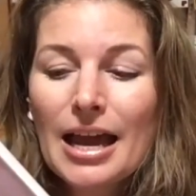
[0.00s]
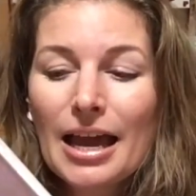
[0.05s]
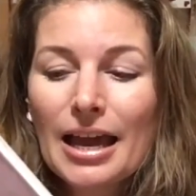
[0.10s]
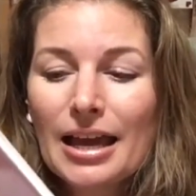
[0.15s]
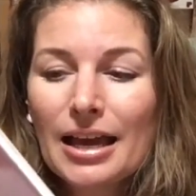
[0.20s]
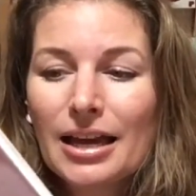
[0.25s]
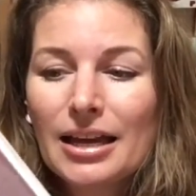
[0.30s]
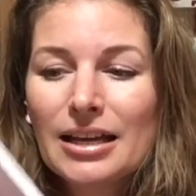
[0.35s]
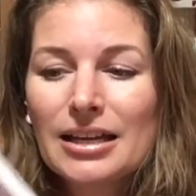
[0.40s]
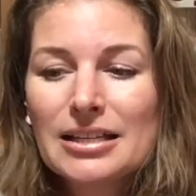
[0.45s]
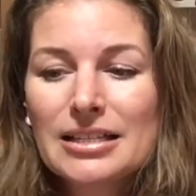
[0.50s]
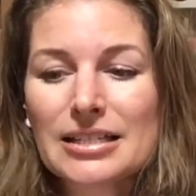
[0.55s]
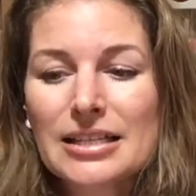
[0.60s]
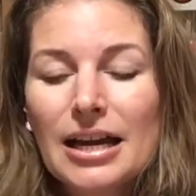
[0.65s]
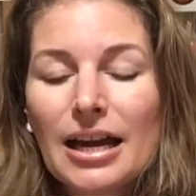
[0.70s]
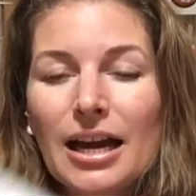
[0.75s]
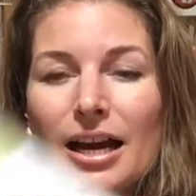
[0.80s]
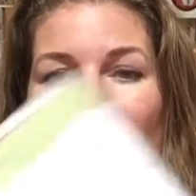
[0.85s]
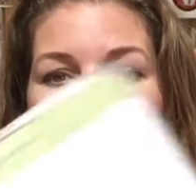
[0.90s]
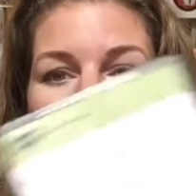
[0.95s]
and
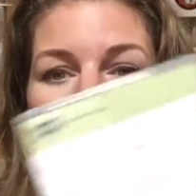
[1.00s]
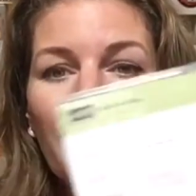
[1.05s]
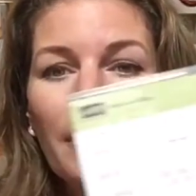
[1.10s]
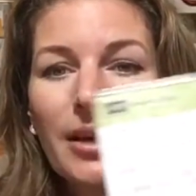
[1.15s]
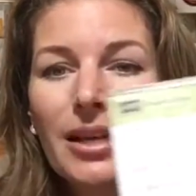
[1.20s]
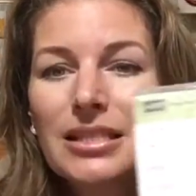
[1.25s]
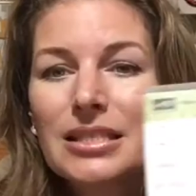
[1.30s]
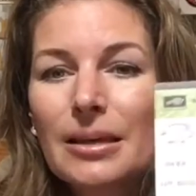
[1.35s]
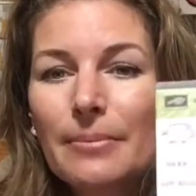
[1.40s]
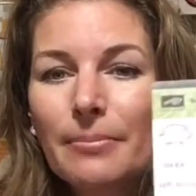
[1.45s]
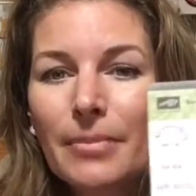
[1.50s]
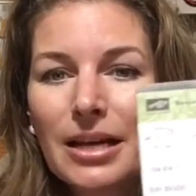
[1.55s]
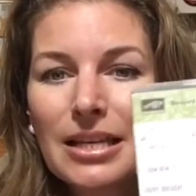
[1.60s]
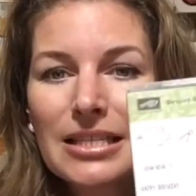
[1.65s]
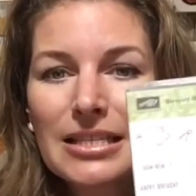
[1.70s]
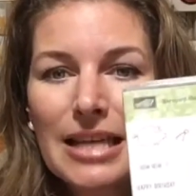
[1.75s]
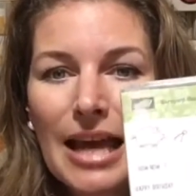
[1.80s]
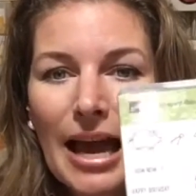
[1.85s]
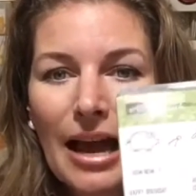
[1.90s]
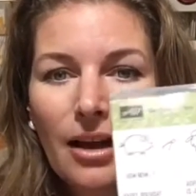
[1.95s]
it's a
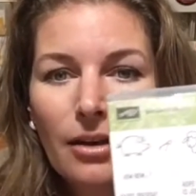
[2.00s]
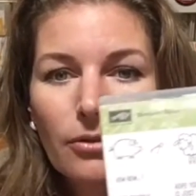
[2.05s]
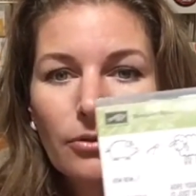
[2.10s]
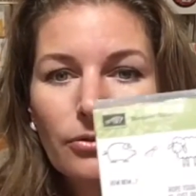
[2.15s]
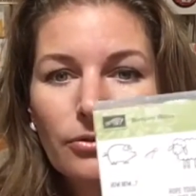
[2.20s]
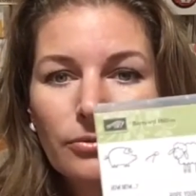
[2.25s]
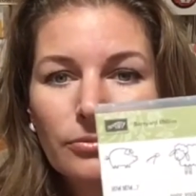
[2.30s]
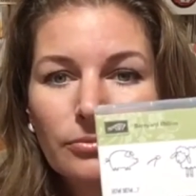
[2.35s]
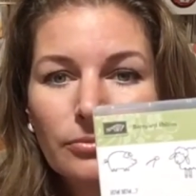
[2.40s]
must-have.